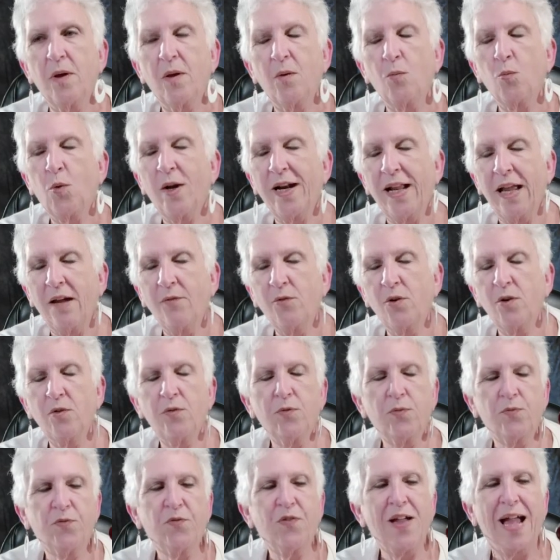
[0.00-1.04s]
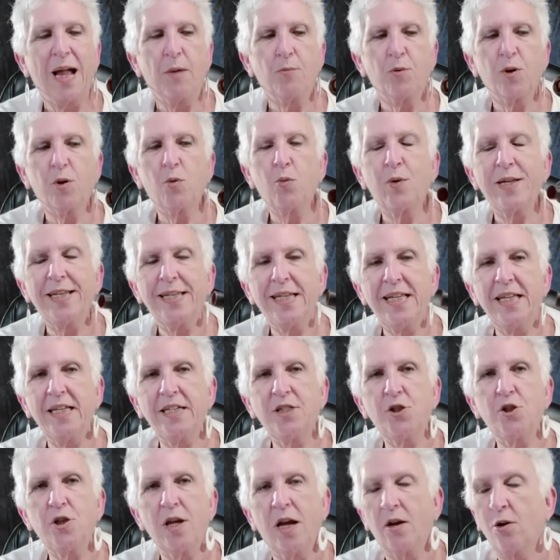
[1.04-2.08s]
whatever fabric we
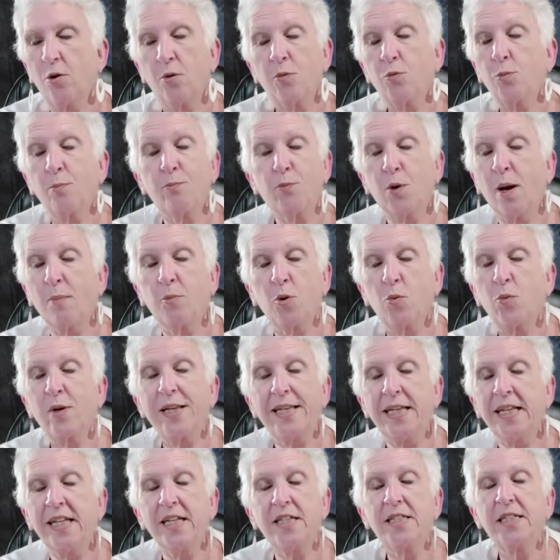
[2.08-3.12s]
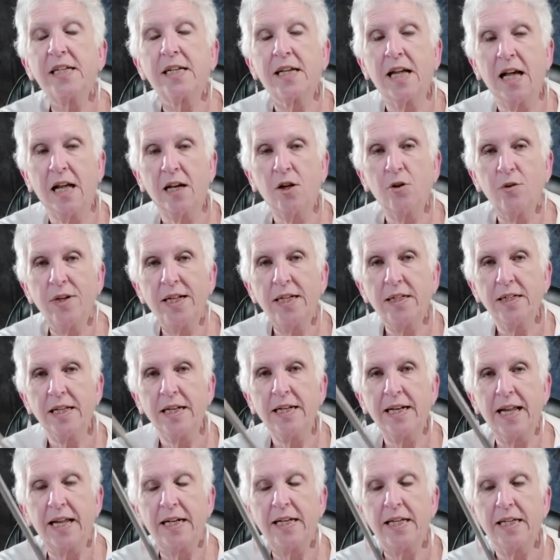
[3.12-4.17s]
need or rubber we need to color it
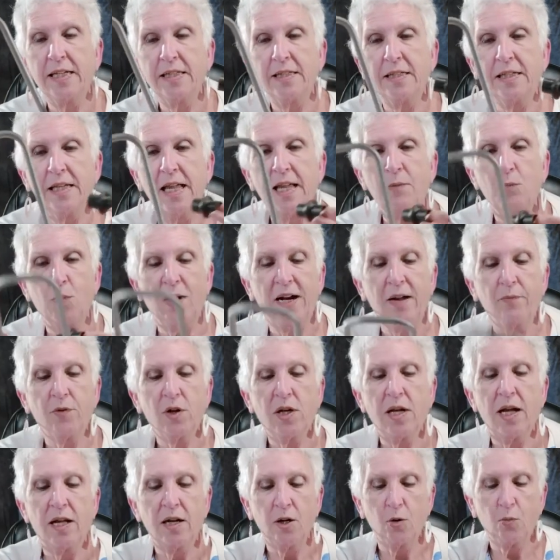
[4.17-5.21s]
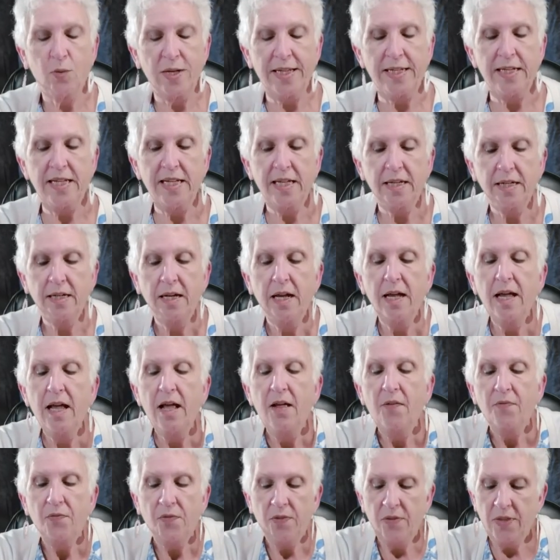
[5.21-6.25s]
in whatever color we need.
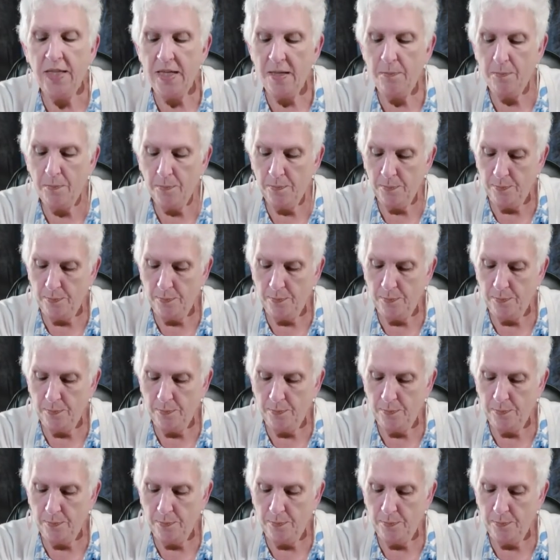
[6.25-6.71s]
The